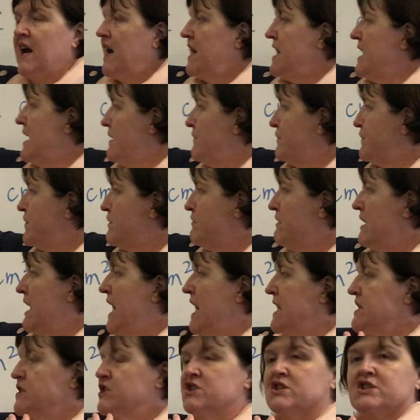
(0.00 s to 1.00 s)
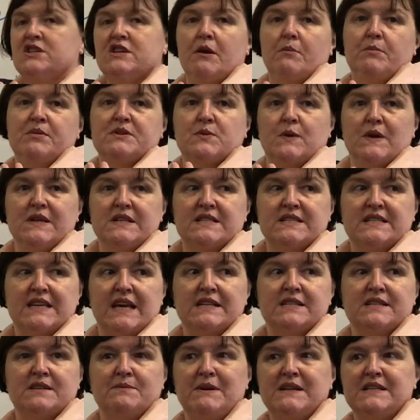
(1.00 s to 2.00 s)
and if the relationship between
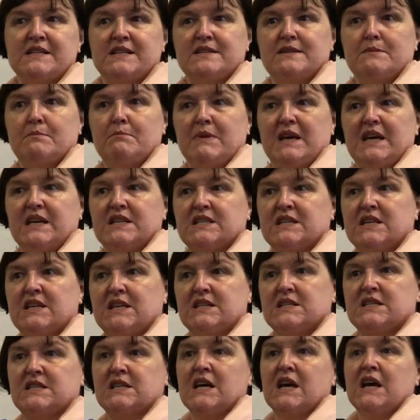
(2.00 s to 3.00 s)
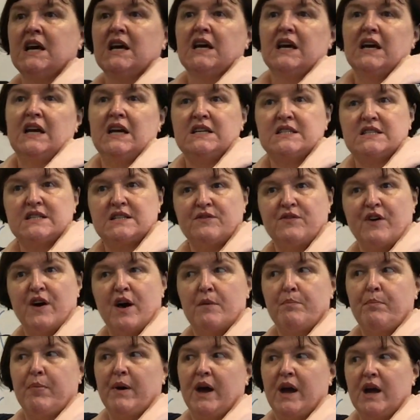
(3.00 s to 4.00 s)
centimetres and metres is
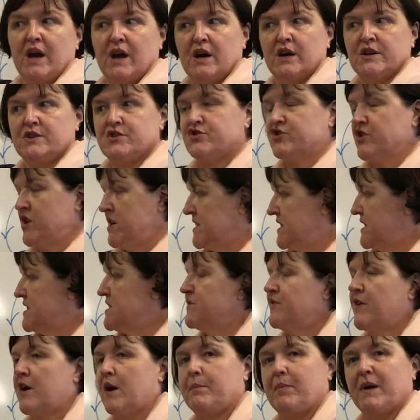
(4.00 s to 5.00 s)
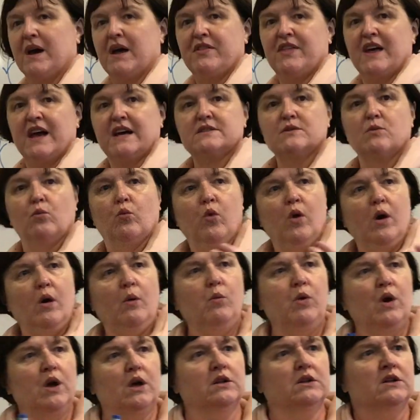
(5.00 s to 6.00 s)
divide by 100 and divide by 1,000,
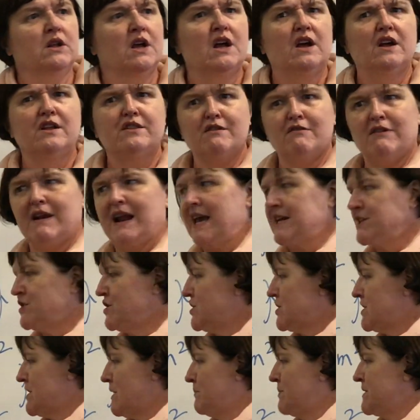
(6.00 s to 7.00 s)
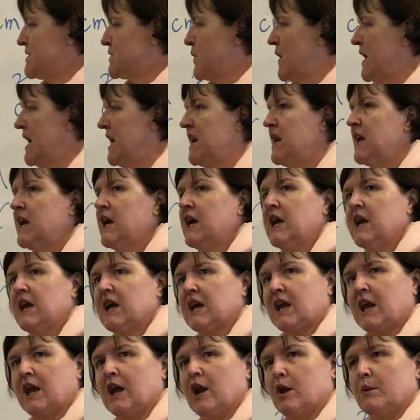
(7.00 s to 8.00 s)
what will the relationship between
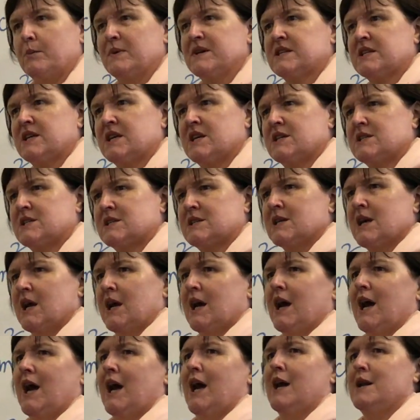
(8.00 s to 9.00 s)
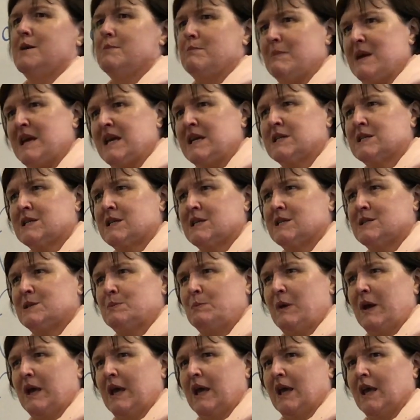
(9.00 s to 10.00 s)
kilometres and metres
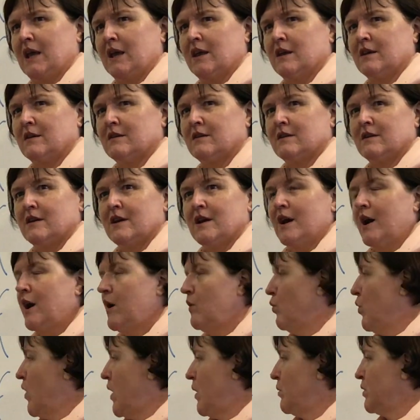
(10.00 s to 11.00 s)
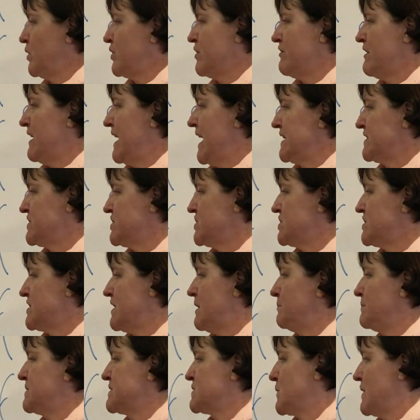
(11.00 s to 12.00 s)
be? And what will the
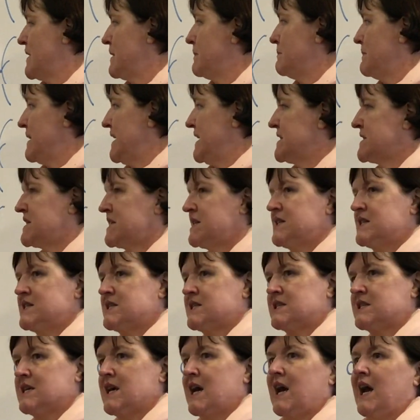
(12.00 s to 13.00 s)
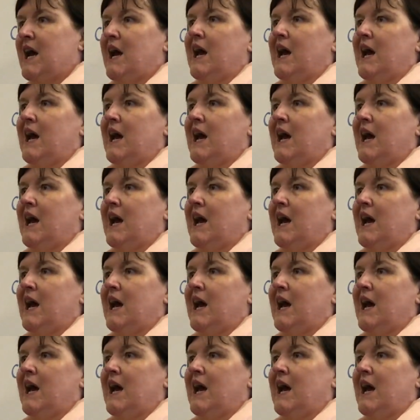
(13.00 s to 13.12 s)
relationship between metres